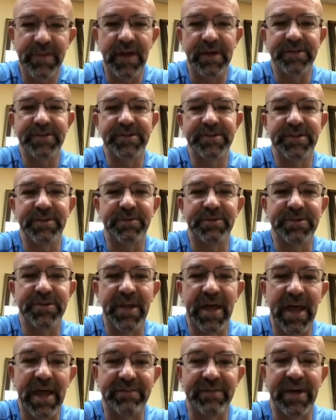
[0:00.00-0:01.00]
I see someone
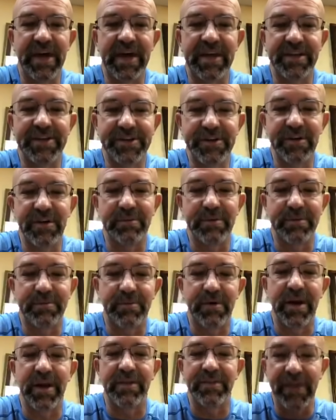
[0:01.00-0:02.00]
said, I have a Hannah too. I'll be
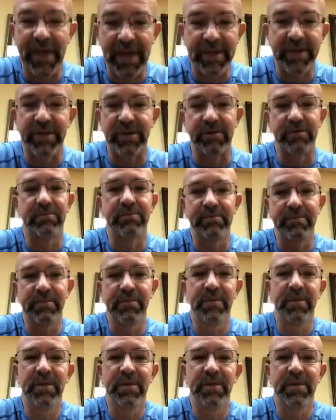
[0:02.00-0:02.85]
praying. Thank you.